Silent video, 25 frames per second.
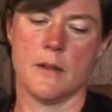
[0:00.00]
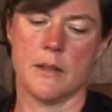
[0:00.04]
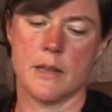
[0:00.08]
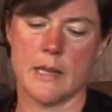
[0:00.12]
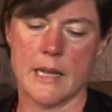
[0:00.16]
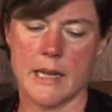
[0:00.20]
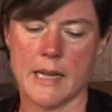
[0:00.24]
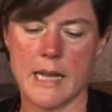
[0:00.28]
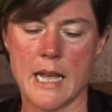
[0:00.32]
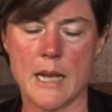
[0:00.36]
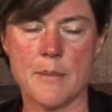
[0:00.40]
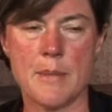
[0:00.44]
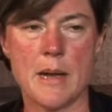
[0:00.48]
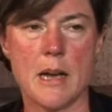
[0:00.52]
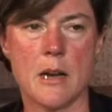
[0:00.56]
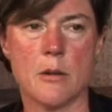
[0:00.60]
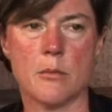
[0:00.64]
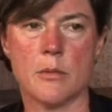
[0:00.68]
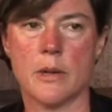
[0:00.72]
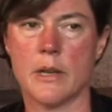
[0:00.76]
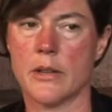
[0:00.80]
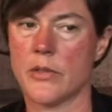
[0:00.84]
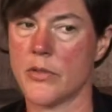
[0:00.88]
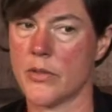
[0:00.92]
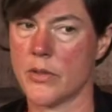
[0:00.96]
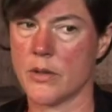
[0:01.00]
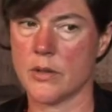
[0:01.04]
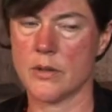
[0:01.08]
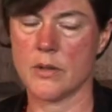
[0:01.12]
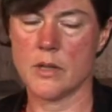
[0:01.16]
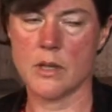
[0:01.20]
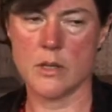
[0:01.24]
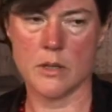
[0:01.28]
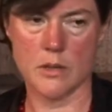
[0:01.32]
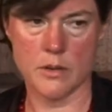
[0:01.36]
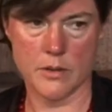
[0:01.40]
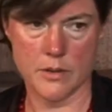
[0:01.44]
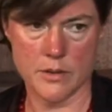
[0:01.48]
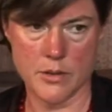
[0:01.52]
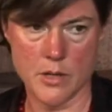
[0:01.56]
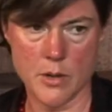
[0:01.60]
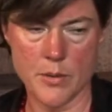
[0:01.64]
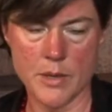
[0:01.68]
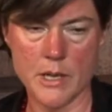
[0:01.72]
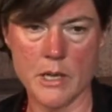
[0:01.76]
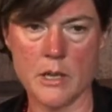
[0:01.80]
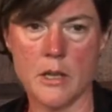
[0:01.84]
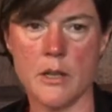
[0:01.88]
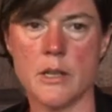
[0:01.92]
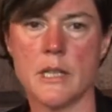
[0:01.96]
They came out with
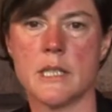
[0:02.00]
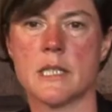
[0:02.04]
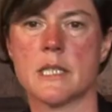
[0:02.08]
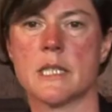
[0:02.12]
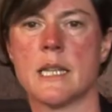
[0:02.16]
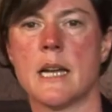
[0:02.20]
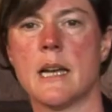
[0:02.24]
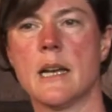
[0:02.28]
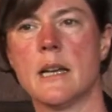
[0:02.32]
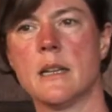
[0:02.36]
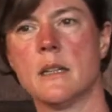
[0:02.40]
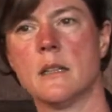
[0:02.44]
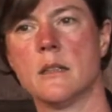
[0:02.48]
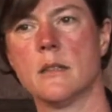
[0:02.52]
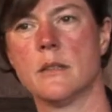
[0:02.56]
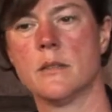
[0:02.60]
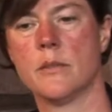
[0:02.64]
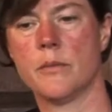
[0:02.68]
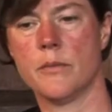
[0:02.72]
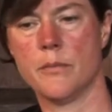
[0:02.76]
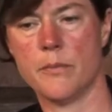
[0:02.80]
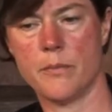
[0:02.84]
knowing your learning style,